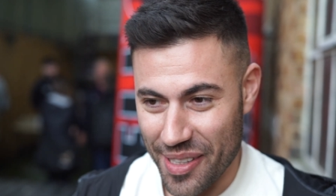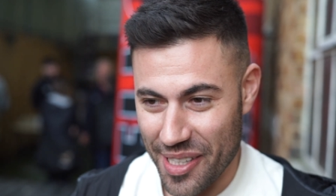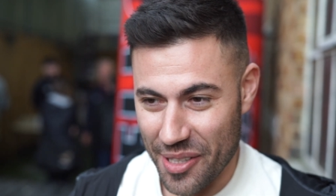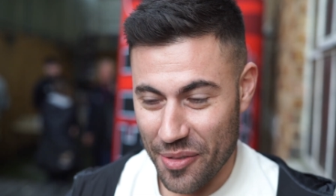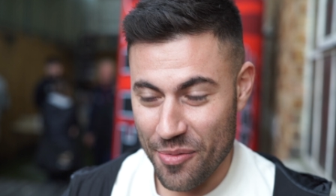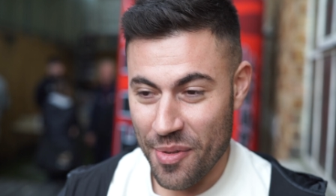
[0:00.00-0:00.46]

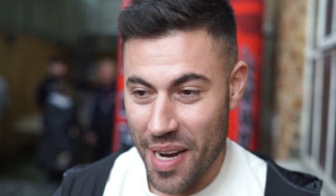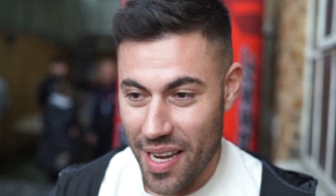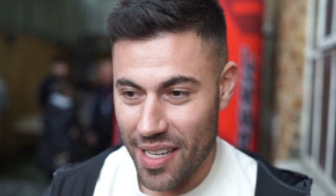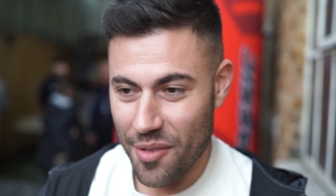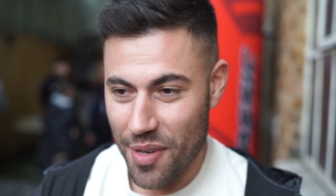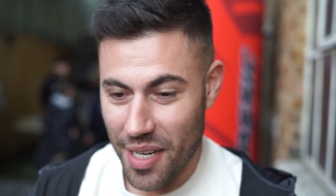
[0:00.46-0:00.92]
It's
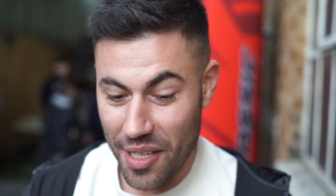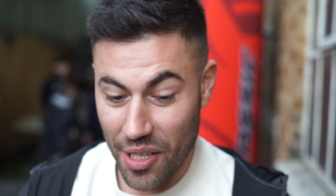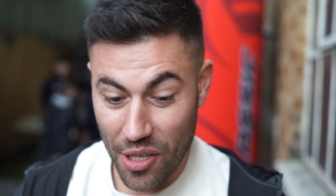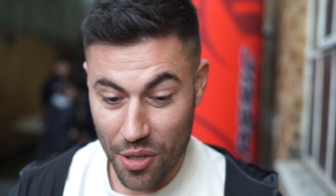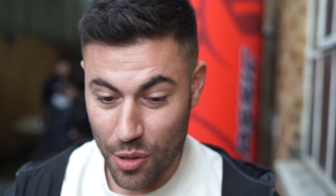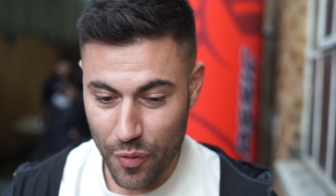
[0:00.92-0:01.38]
really
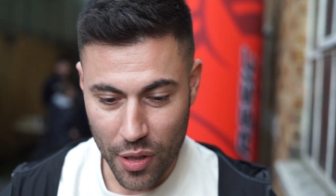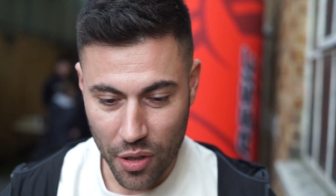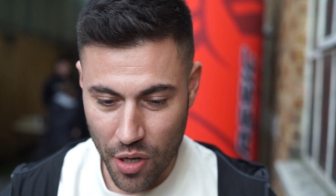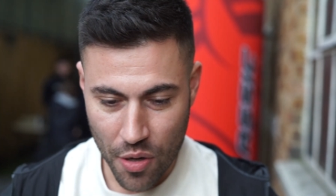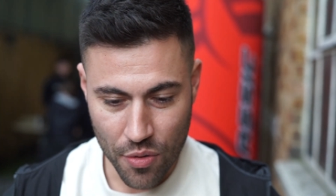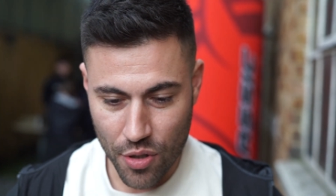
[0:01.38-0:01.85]
huge for the
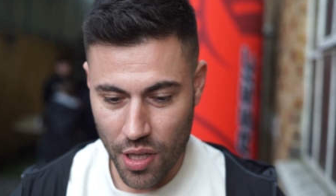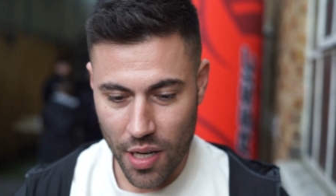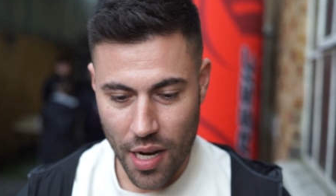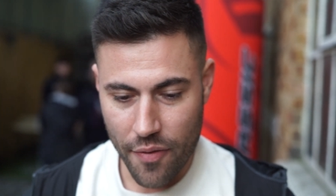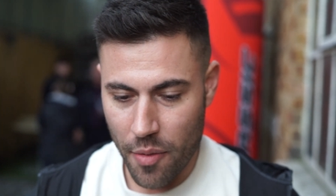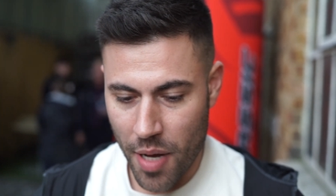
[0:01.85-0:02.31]
culture,
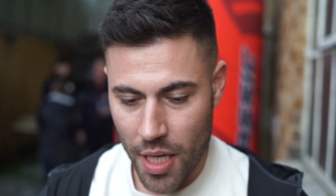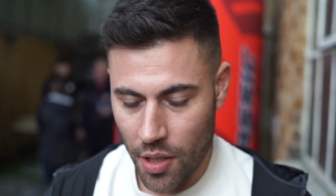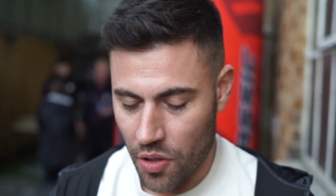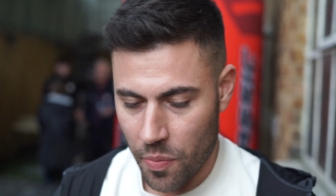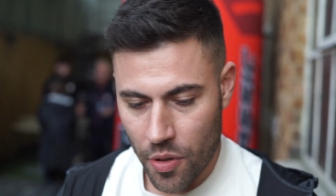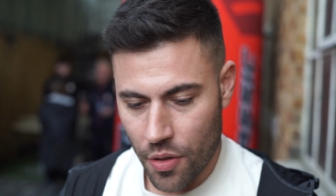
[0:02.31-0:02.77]
never mind
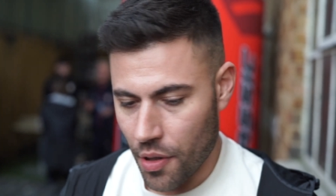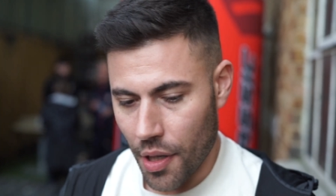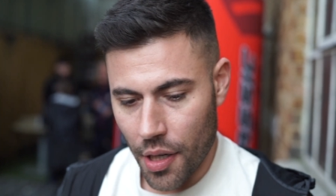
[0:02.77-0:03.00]
the sport,